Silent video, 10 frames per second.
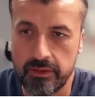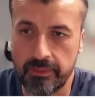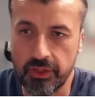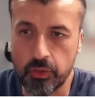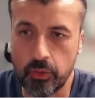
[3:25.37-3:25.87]
to
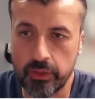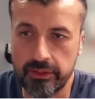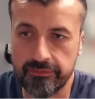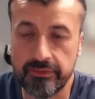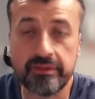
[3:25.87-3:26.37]
make sure
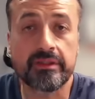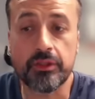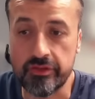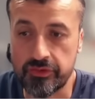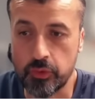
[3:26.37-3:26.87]
if
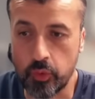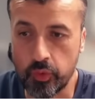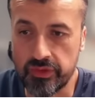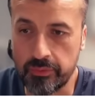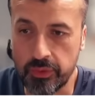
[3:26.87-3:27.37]
you can still
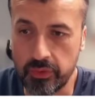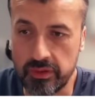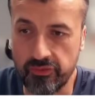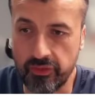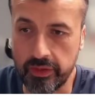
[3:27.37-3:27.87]
launch them on your
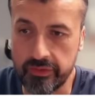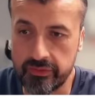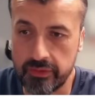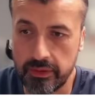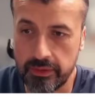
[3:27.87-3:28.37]

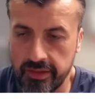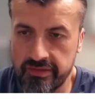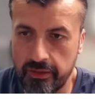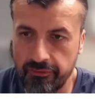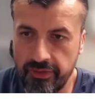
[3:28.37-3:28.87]
device. Okay,
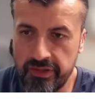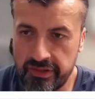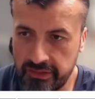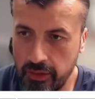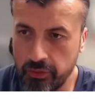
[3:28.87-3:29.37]
that's now finished.
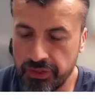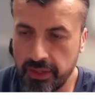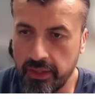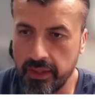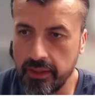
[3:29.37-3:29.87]
Let's click on
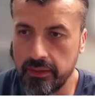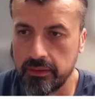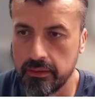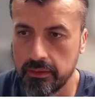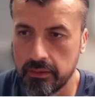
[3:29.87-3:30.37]
check again.